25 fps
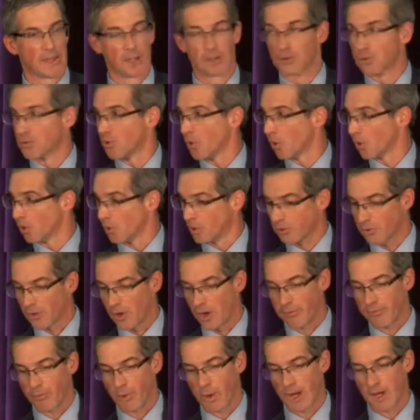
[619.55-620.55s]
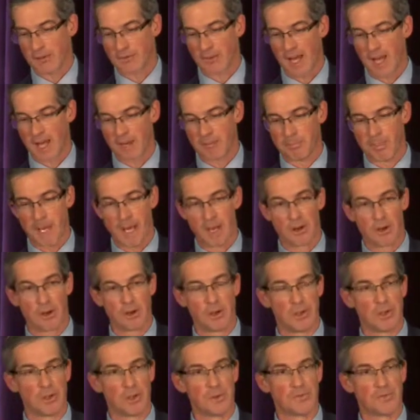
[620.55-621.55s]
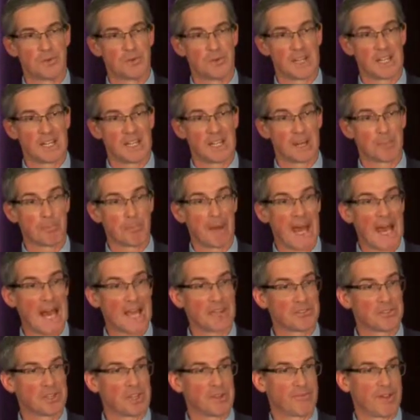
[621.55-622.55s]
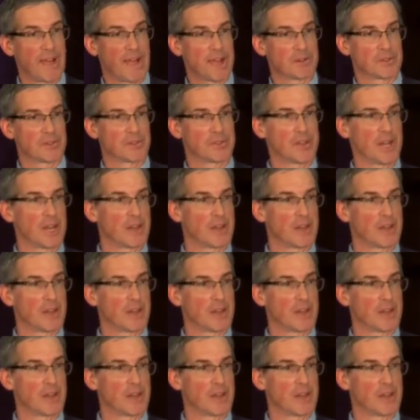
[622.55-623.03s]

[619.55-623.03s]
the controller software has gotten better, you've seen capacity factors.